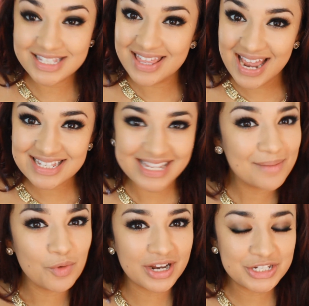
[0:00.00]
So the next thing
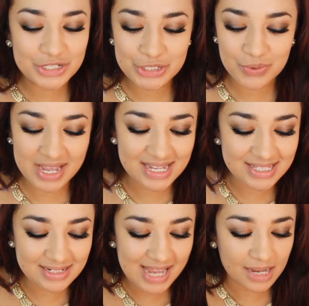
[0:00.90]
I'm going to do
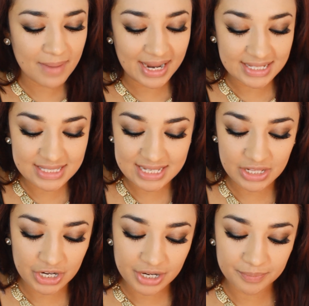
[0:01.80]
is take my
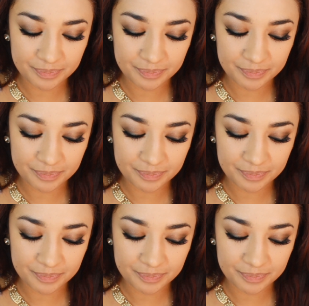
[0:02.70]
concealer,